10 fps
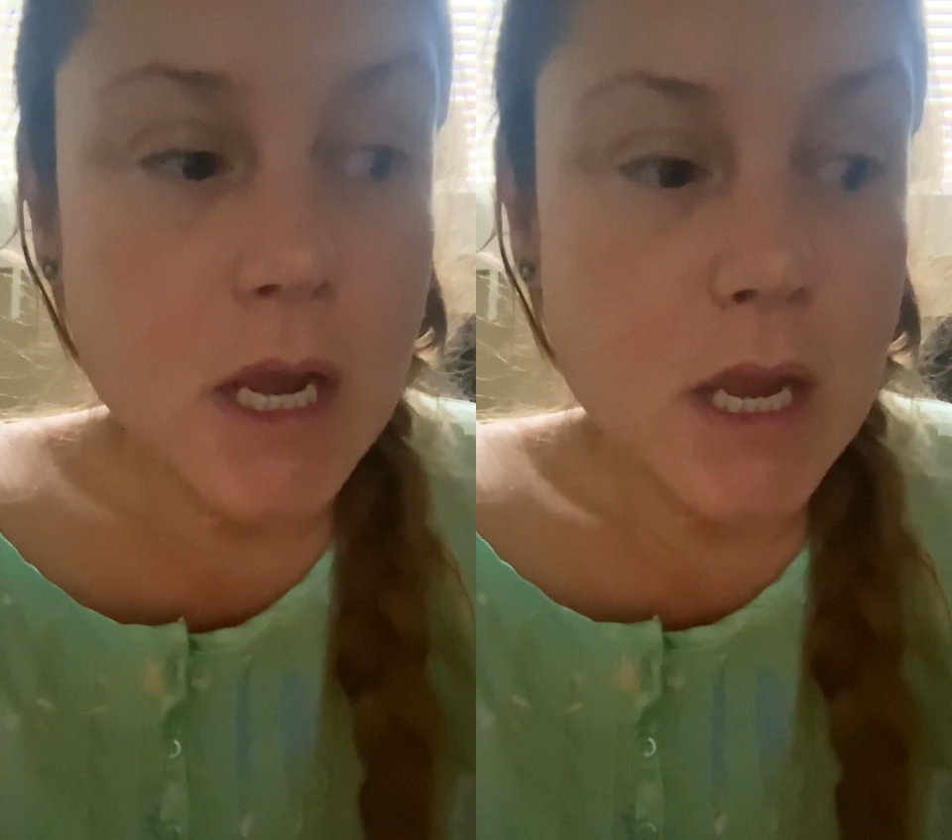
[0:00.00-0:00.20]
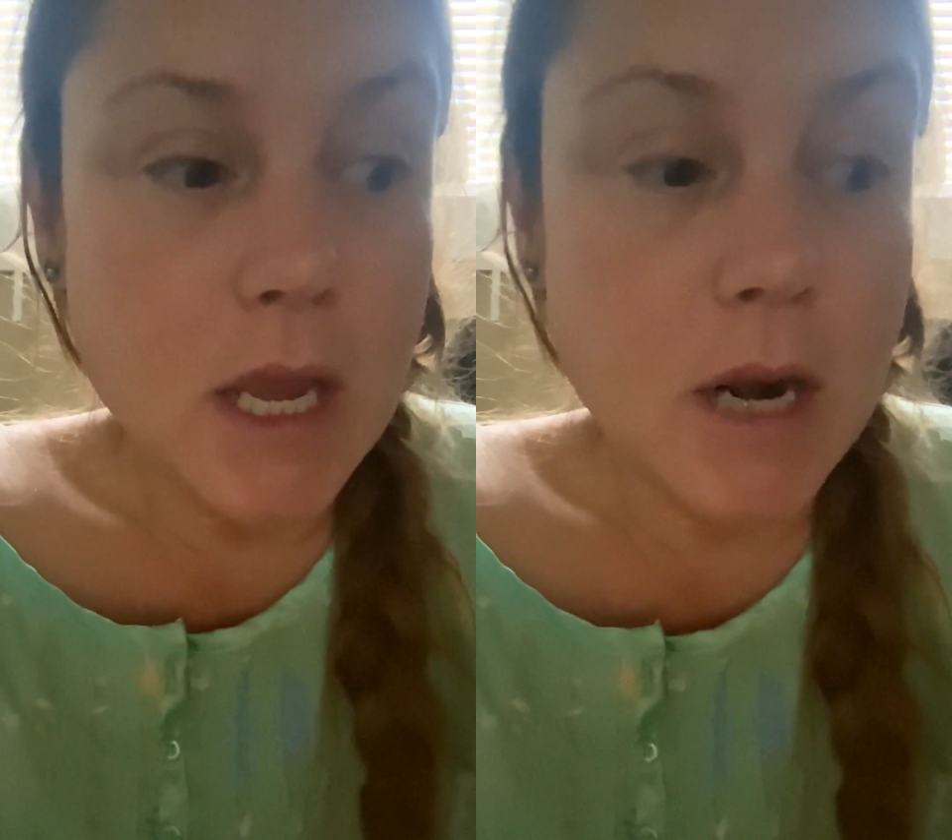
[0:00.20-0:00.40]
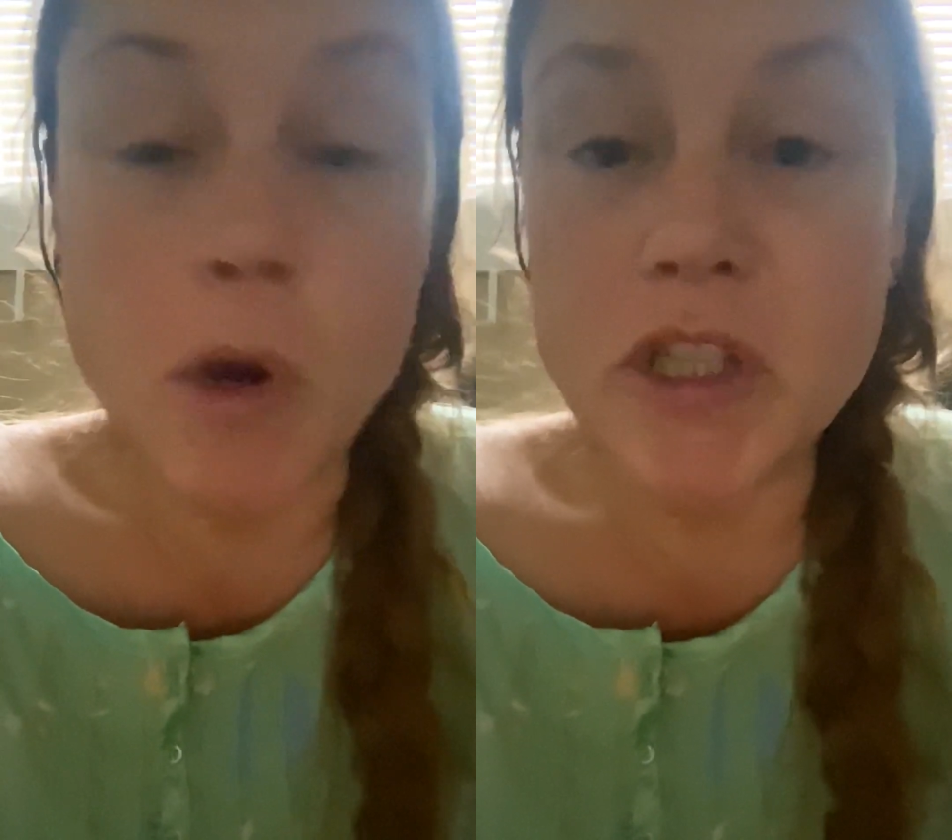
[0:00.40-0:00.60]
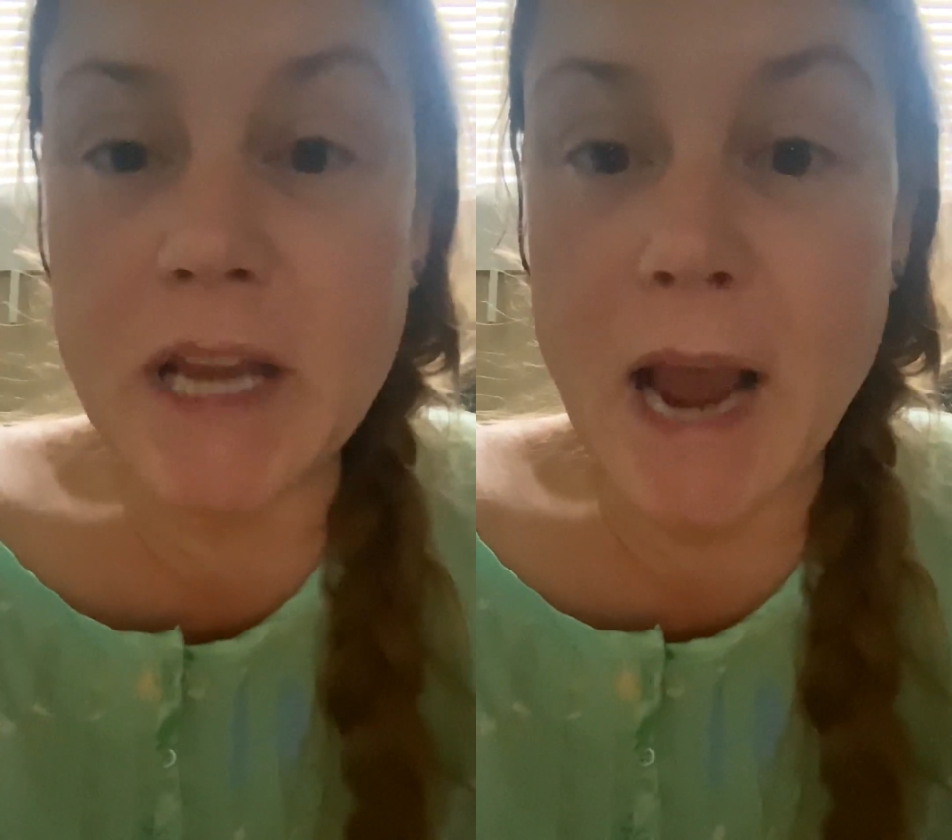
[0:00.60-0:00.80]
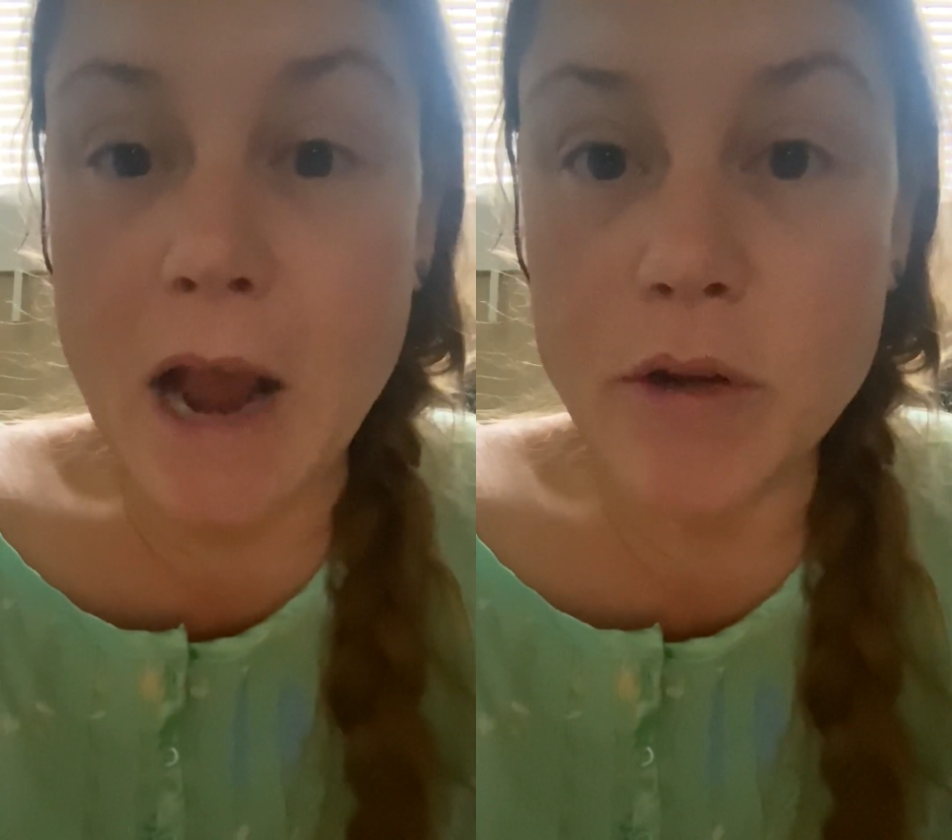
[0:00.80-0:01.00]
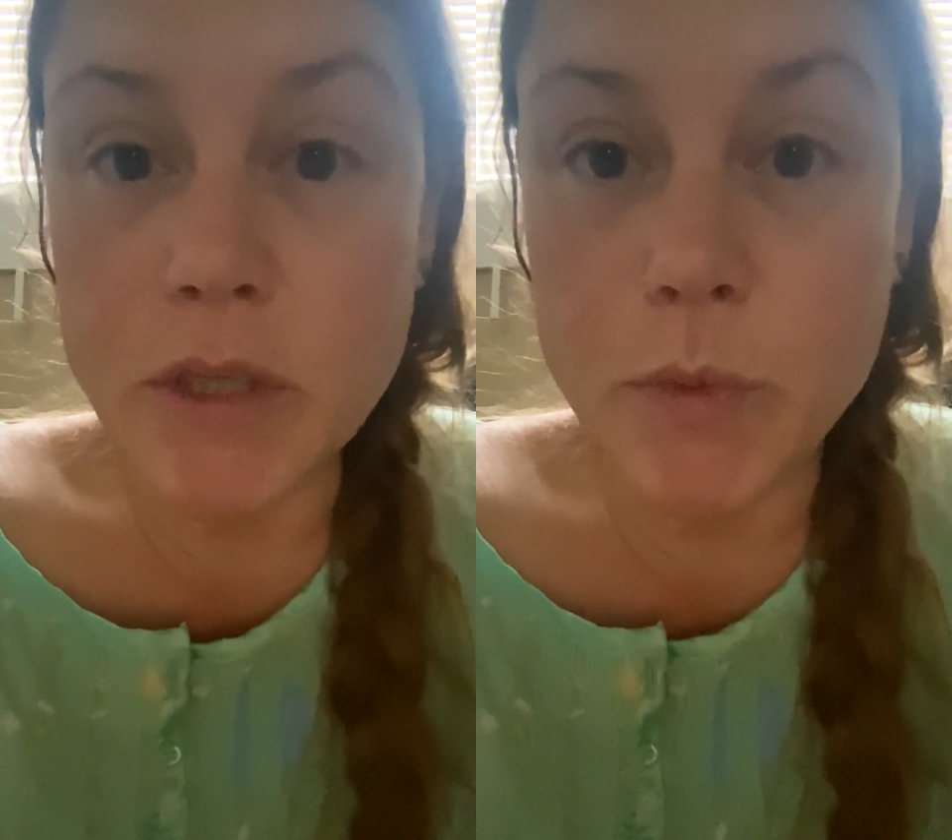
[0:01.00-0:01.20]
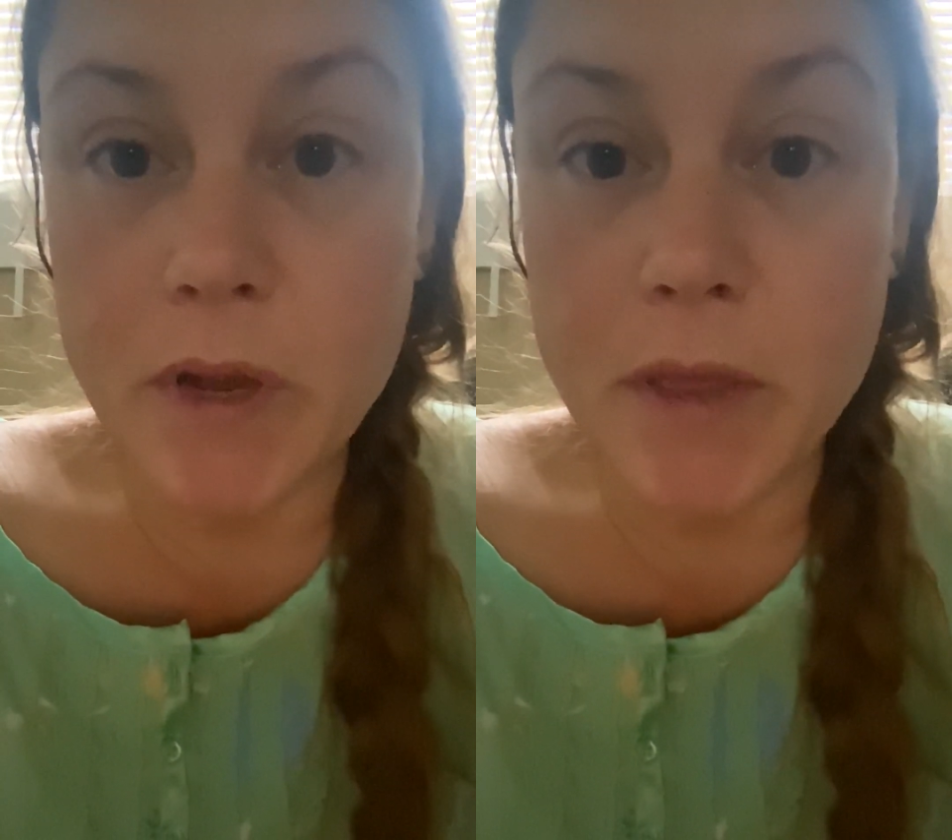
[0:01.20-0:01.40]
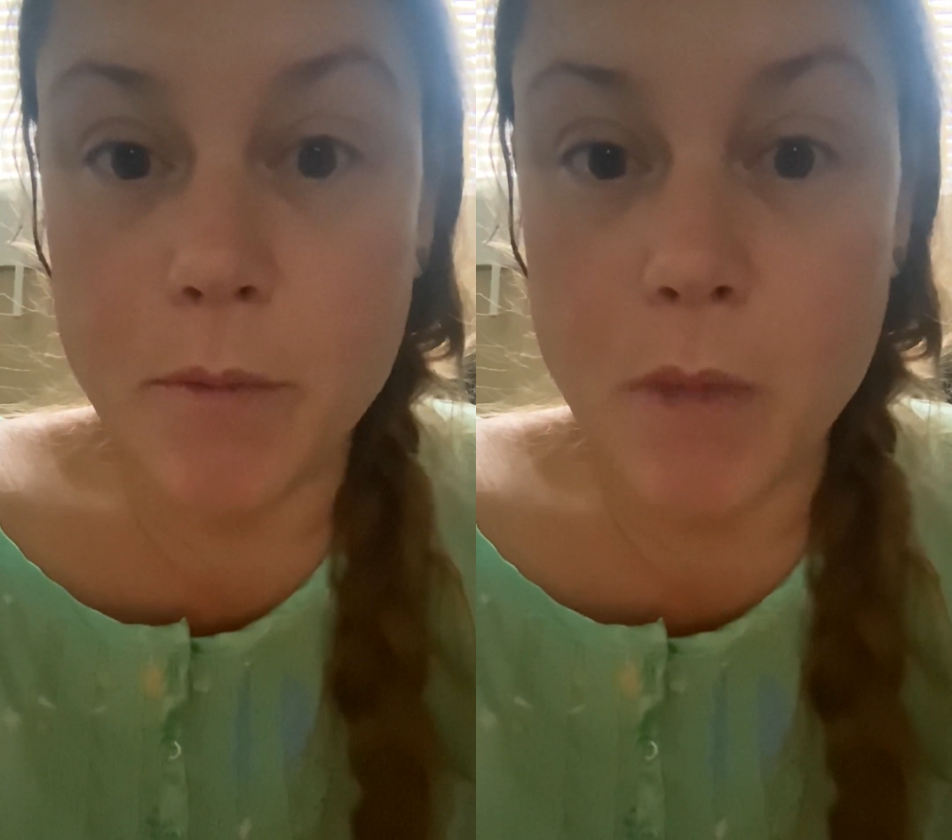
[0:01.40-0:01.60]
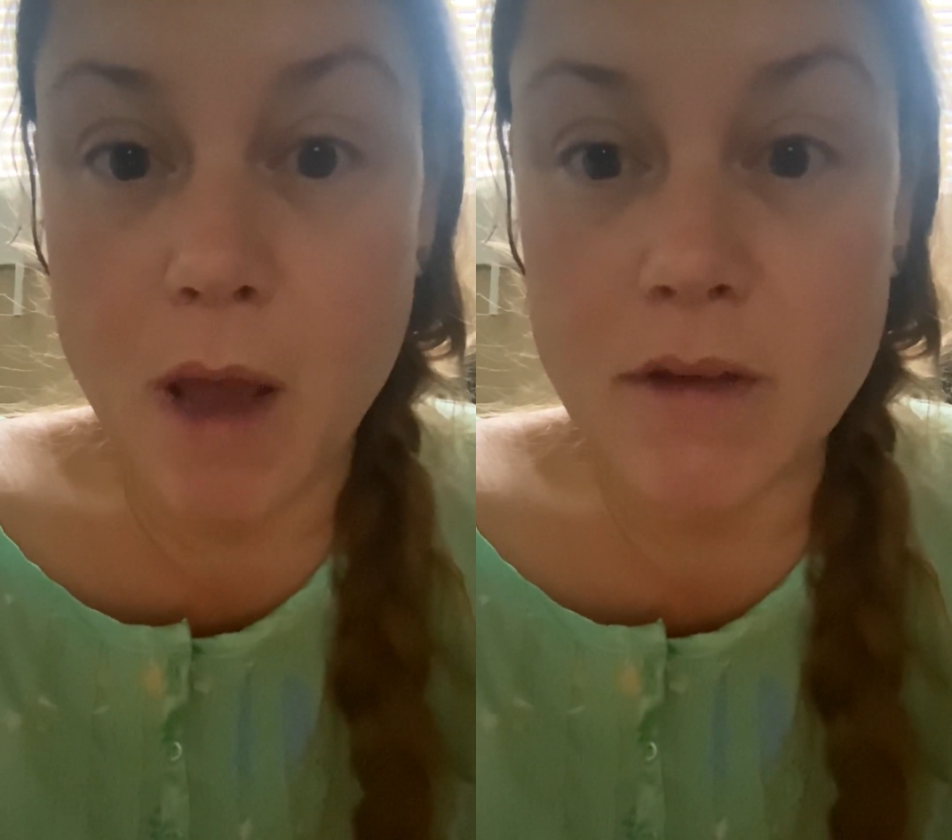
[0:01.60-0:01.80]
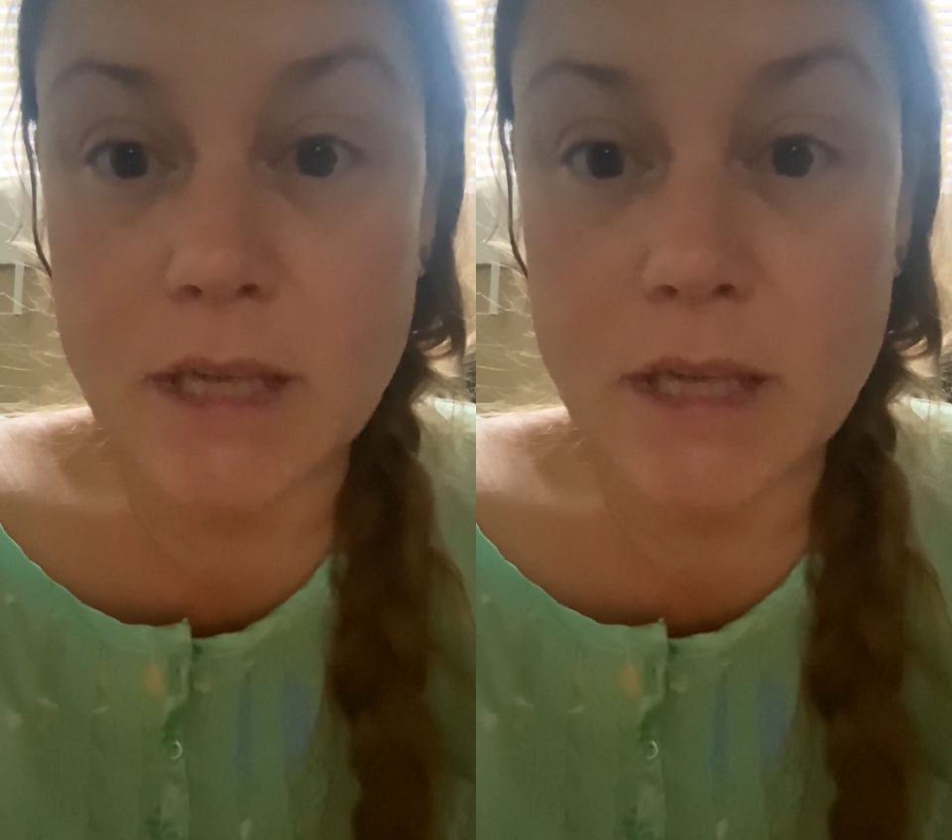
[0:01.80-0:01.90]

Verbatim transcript: in a moldy house with uh,